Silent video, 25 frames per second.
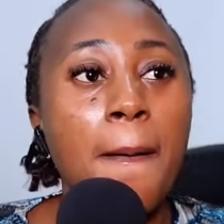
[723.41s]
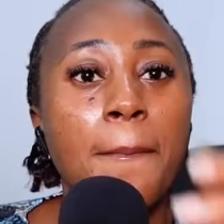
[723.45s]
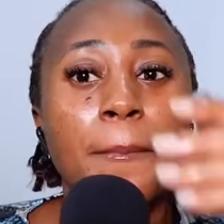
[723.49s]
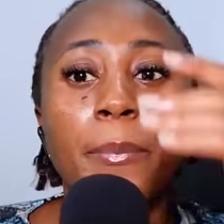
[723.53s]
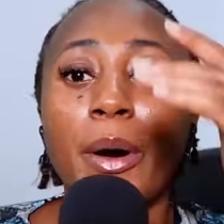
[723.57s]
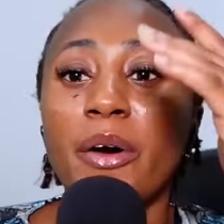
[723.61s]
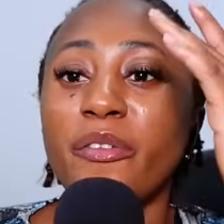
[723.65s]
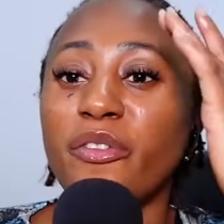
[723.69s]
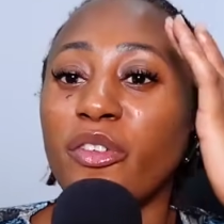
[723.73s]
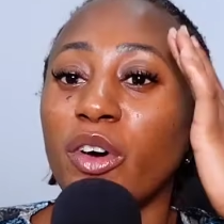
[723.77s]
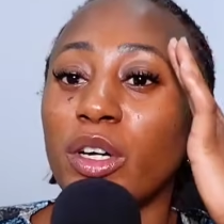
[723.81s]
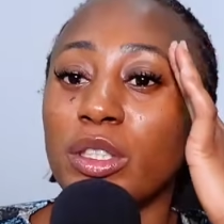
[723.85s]

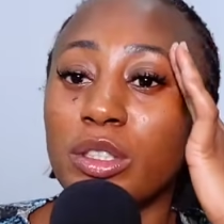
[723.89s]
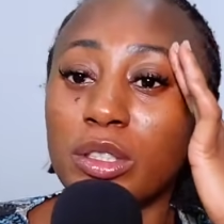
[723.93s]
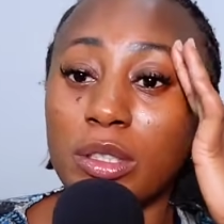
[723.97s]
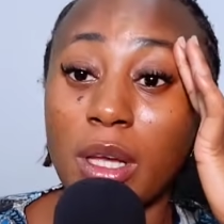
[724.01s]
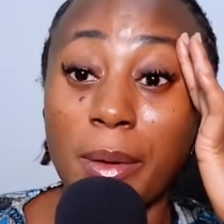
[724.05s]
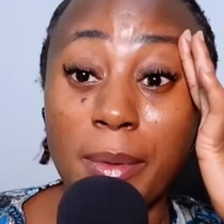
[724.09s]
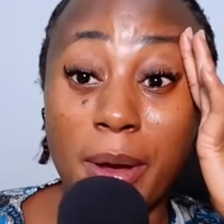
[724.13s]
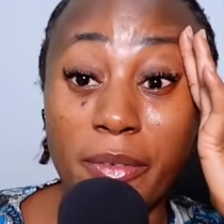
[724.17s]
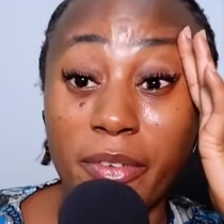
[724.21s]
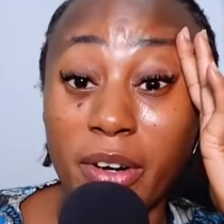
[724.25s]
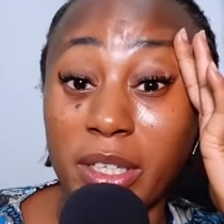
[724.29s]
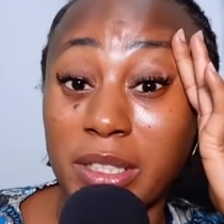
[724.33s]
But for
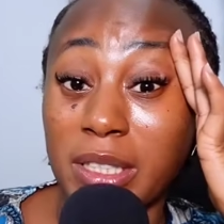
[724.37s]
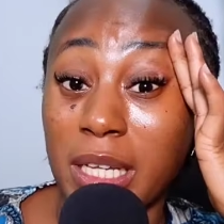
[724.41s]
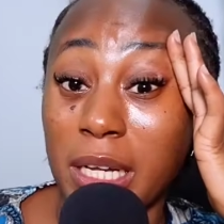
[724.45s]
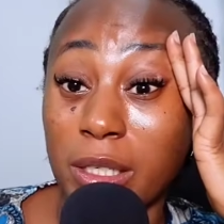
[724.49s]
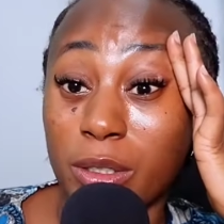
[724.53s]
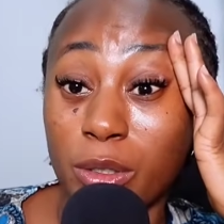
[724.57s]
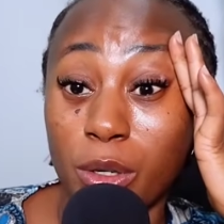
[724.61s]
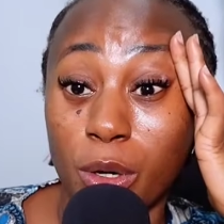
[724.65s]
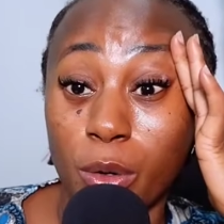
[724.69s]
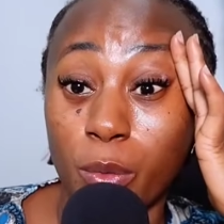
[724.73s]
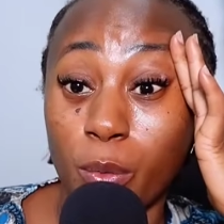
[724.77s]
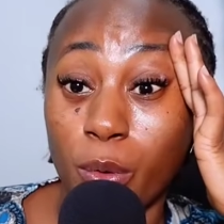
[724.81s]
some of us
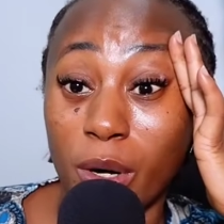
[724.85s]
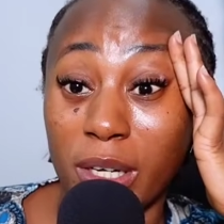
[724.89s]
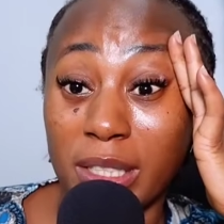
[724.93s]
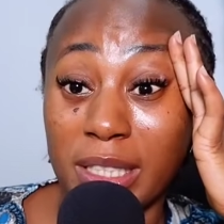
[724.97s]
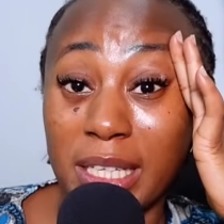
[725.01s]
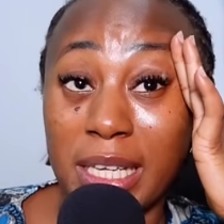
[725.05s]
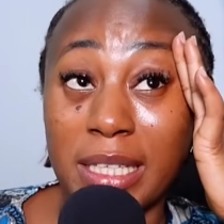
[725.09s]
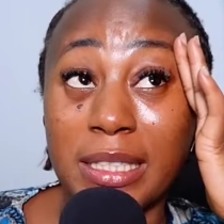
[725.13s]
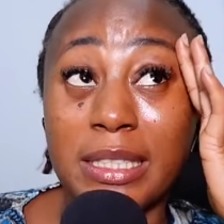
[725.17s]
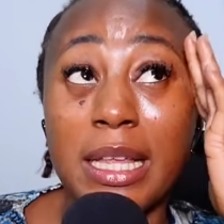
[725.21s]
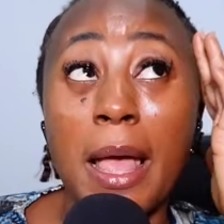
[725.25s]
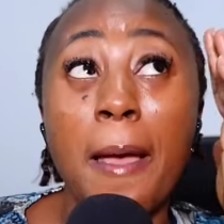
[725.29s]
that don't
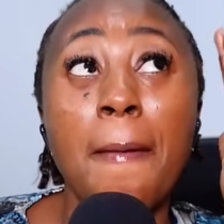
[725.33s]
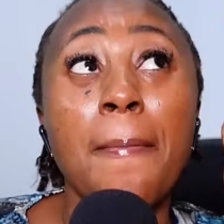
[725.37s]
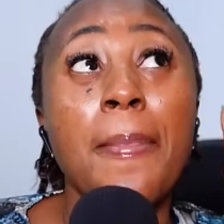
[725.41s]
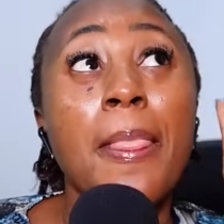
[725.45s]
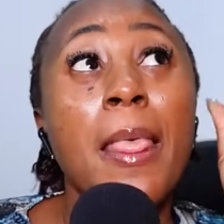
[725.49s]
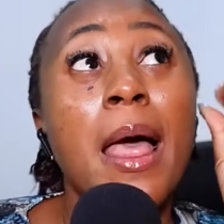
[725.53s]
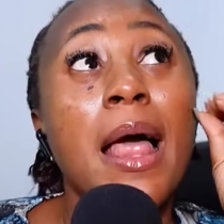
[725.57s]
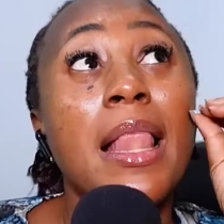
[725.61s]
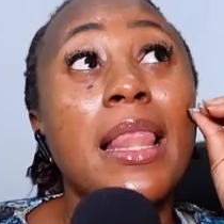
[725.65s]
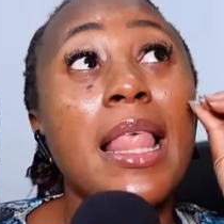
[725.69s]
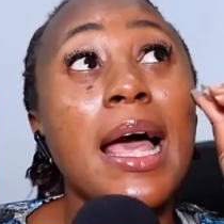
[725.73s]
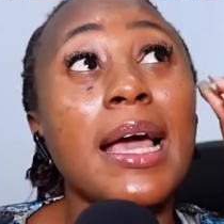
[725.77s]
want kids,
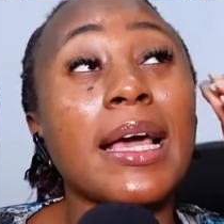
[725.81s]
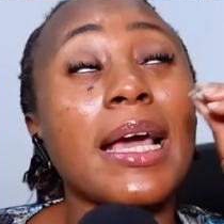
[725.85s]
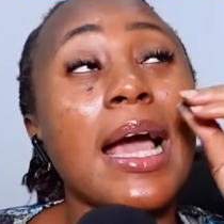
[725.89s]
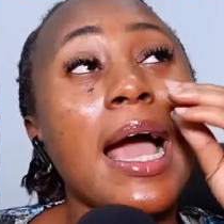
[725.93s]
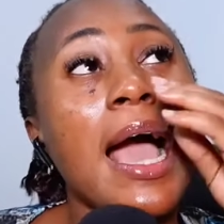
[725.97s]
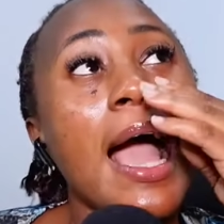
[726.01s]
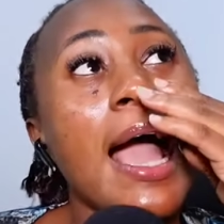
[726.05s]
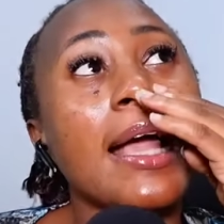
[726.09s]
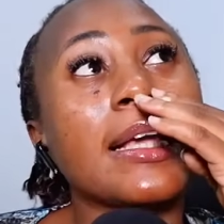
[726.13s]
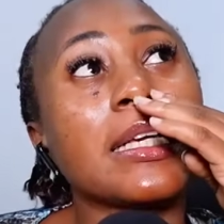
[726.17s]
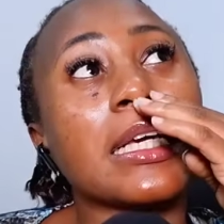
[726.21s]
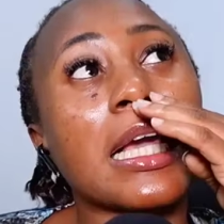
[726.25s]
like,
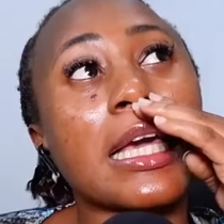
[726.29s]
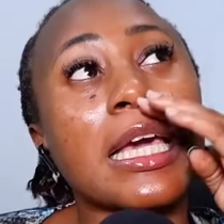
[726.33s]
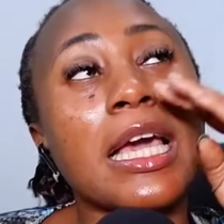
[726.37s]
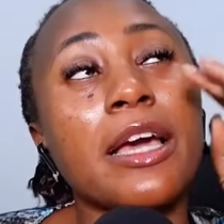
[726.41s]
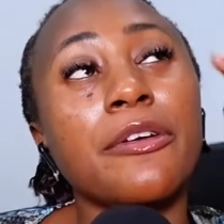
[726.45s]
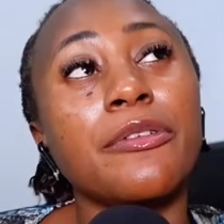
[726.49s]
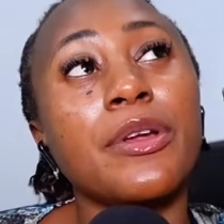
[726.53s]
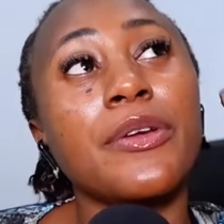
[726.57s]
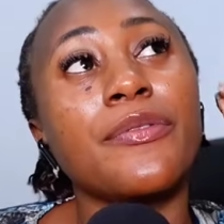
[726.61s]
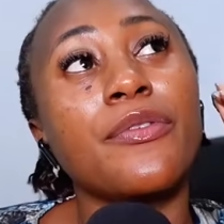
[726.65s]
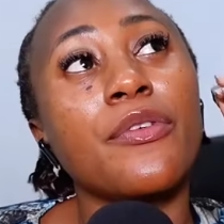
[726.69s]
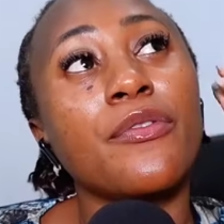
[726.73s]
I
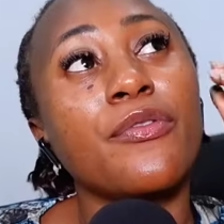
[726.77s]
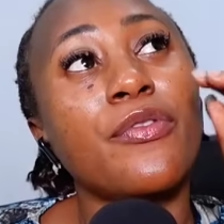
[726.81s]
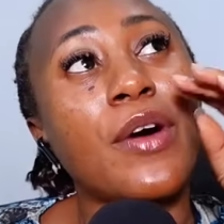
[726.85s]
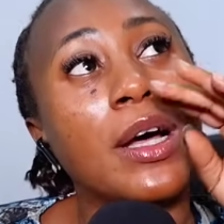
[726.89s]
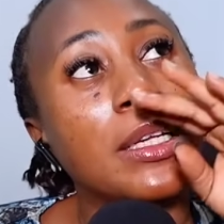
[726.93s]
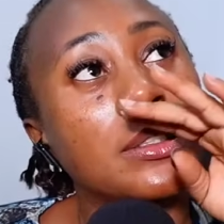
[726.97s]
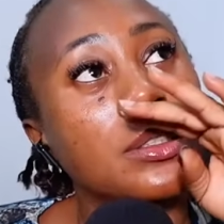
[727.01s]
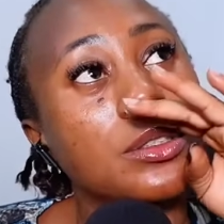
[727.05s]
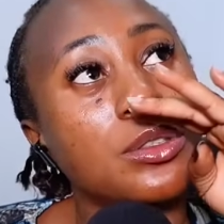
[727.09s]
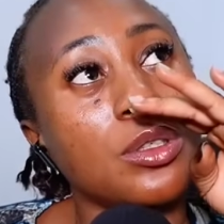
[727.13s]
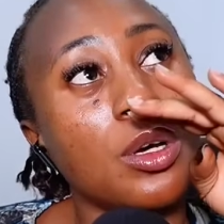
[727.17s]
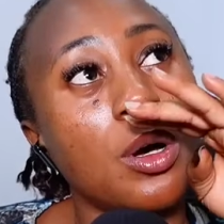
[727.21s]
can't even
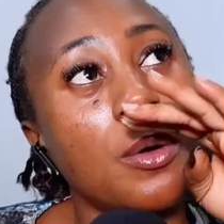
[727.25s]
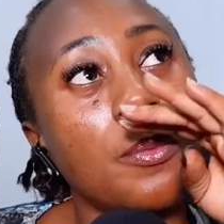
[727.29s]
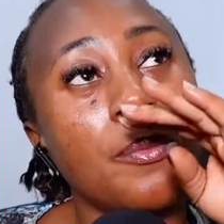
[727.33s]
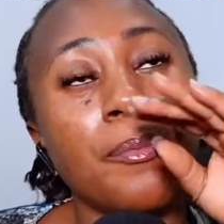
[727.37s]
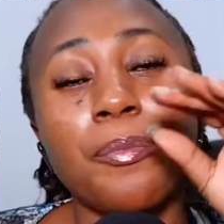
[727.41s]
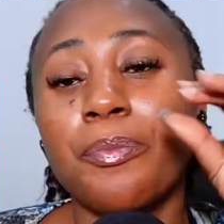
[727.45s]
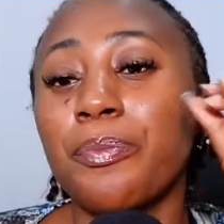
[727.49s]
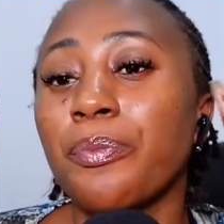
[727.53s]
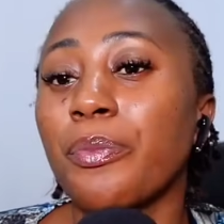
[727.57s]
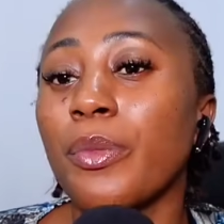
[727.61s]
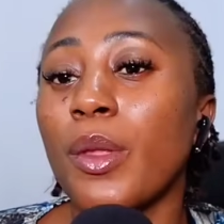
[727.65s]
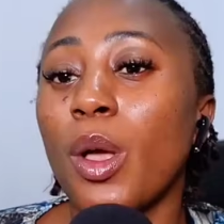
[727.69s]

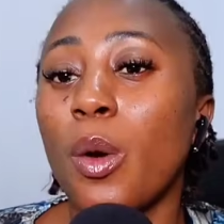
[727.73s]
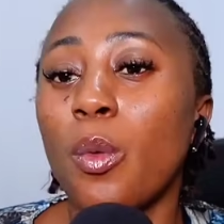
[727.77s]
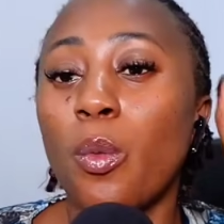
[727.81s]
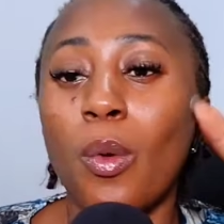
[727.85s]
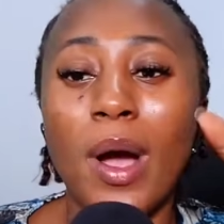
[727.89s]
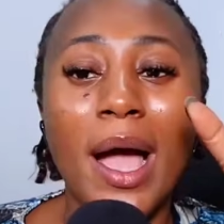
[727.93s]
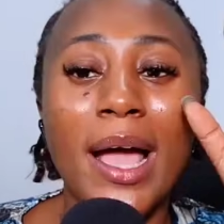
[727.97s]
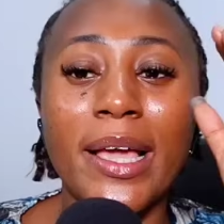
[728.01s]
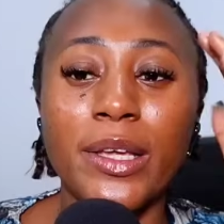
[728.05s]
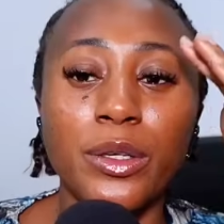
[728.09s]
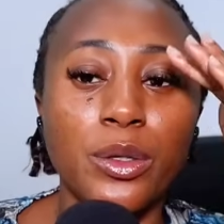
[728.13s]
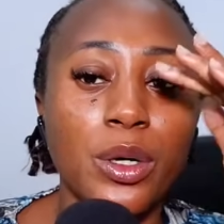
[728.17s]
fathom
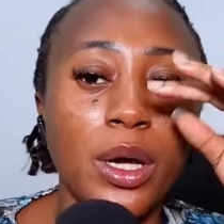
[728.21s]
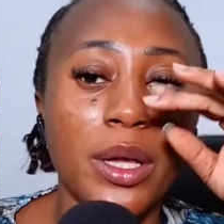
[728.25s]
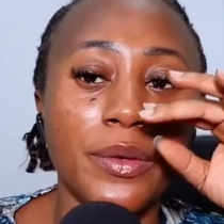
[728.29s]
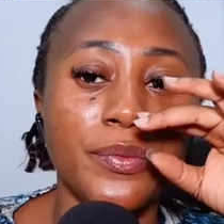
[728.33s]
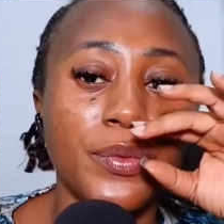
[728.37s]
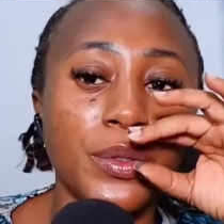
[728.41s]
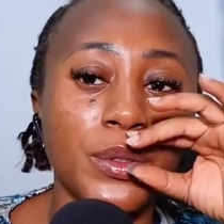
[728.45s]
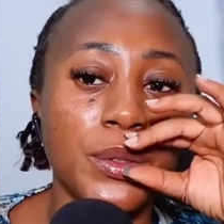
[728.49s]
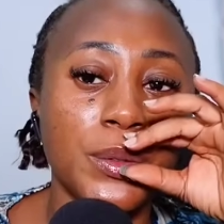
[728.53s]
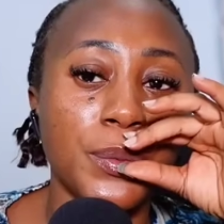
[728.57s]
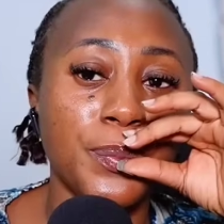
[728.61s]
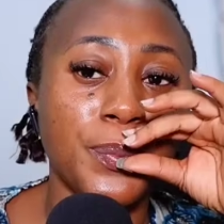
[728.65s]
why you are
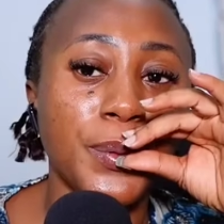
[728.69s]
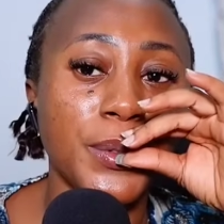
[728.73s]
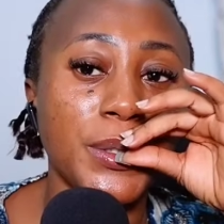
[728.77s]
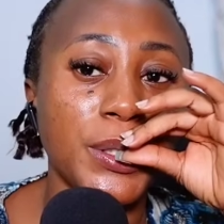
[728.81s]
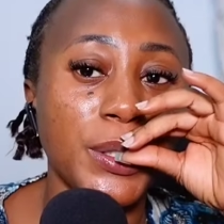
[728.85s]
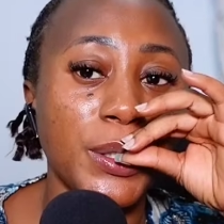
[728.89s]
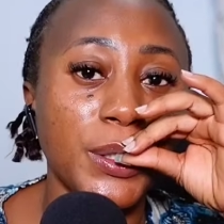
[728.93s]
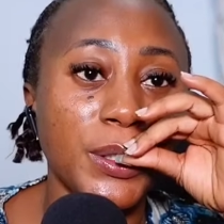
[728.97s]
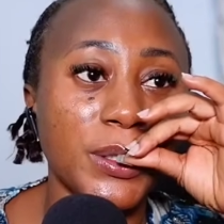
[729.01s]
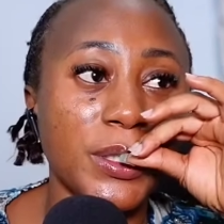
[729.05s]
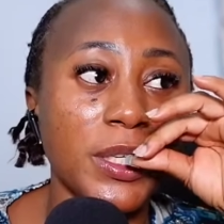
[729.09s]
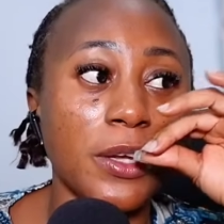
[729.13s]
even
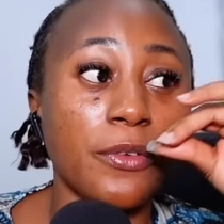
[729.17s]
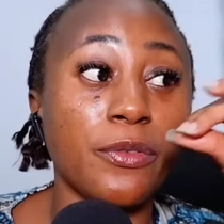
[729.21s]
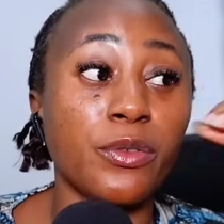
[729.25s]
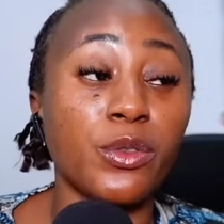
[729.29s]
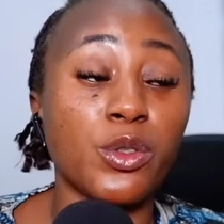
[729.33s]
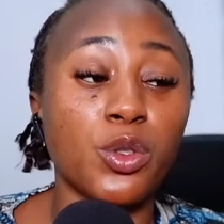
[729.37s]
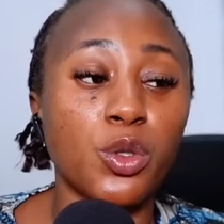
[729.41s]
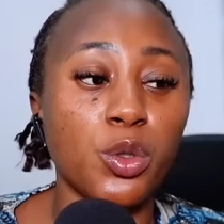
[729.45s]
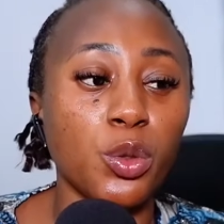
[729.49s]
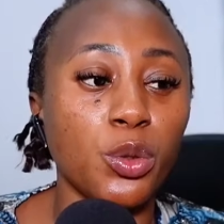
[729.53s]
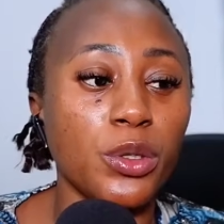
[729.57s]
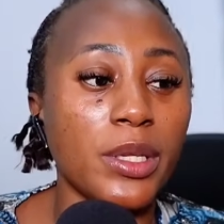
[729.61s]
putting
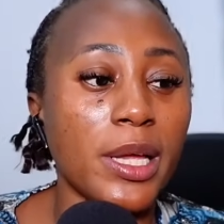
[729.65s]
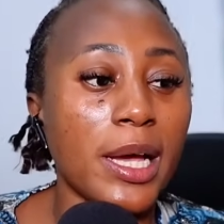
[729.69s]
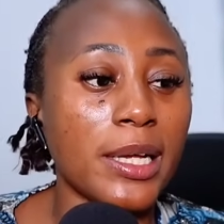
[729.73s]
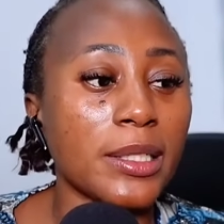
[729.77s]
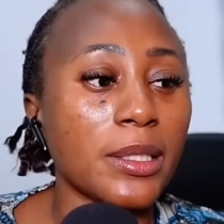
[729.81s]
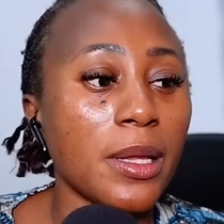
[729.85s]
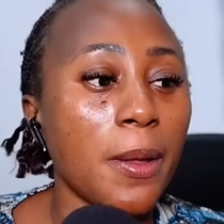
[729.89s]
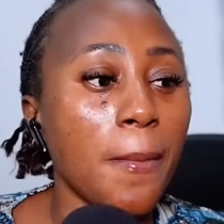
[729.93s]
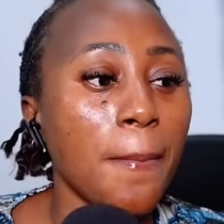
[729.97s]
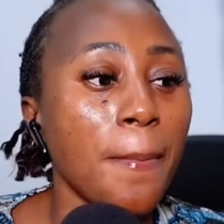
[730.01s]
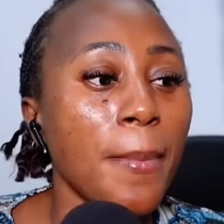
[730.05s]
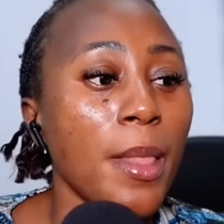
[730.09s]
yourself through
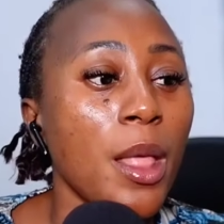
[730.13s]
that.